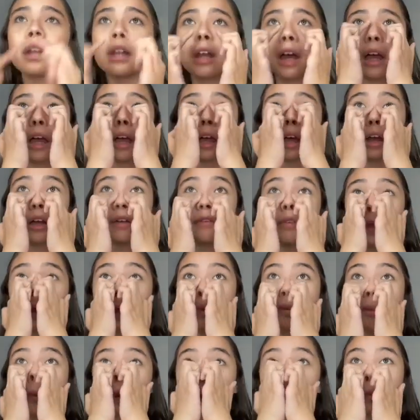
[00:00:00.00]
I kind of
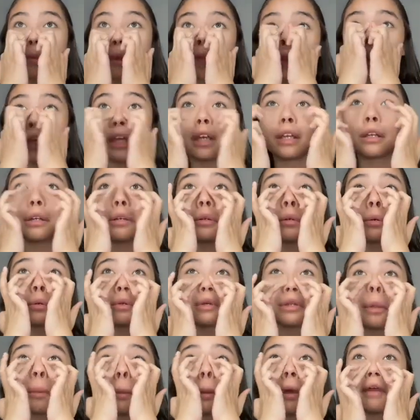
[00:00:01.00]
like rub it in
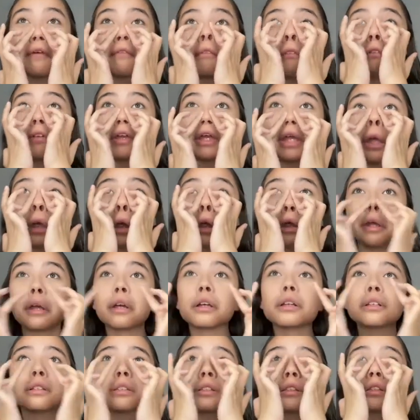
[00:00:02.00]
with my
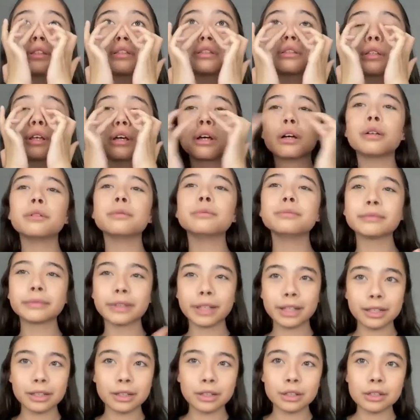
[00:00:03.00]
fingers, so
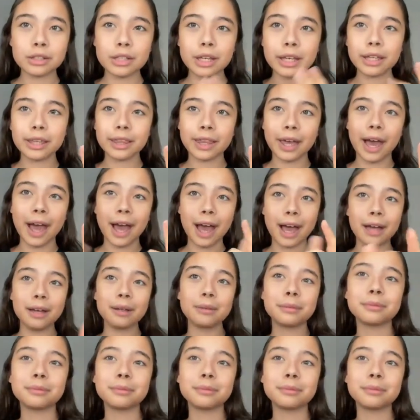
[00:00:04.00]
it looks like that.